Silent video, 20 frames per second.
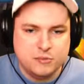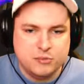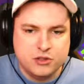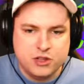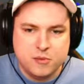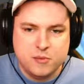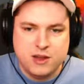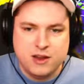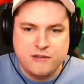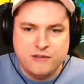and
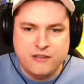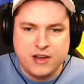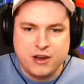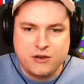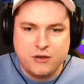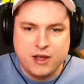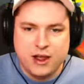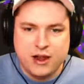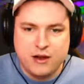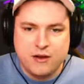put them in the
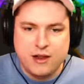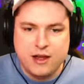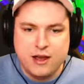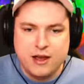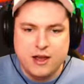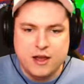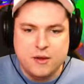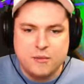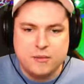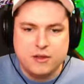final
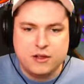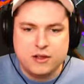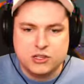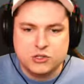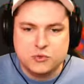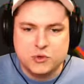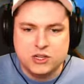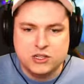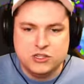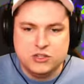area,
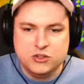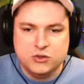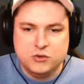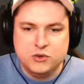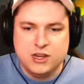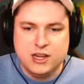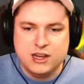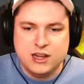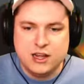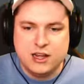because we
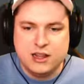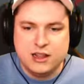do need